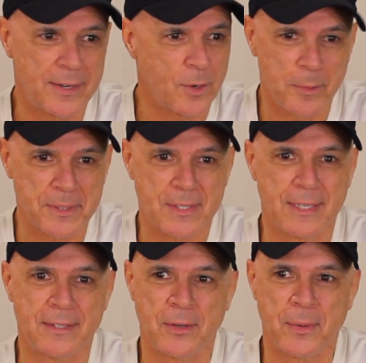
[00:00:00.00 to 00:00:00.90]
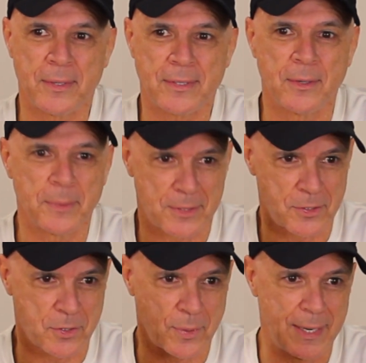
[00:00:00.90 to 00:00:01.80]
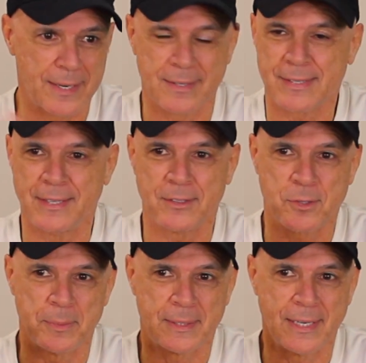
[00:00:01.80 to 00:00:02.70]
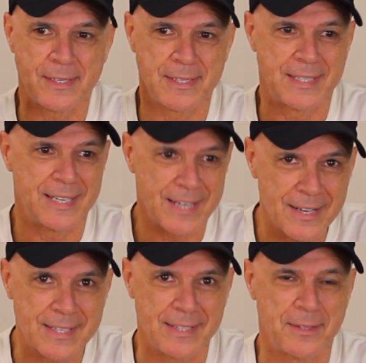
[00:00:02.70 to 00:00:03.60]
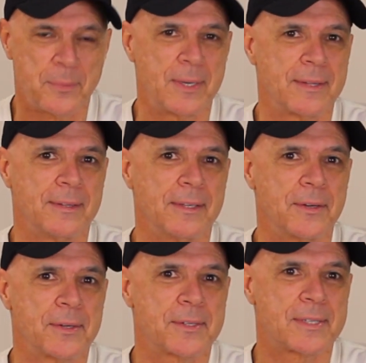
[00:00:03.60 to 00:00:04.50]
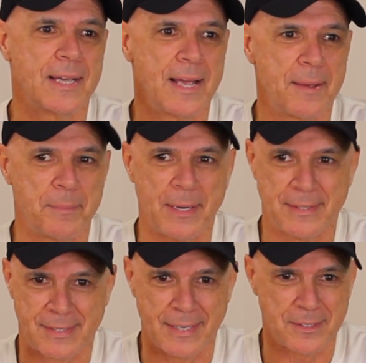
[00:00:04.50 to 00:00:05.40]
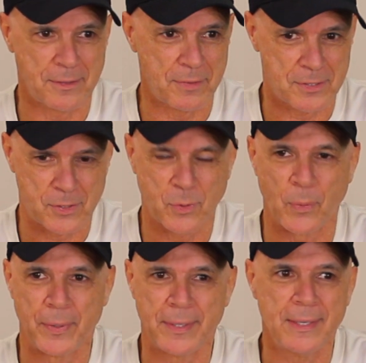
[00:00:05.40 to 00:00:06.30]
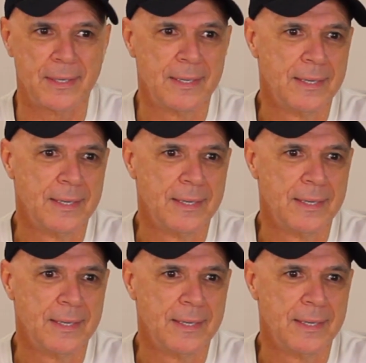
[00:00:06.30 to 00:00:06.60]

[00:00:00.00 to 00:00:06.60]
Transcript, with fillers: I almost didn't notice it, which is great because the instrumentation did not get in the way of the lyrics and my sense of the story.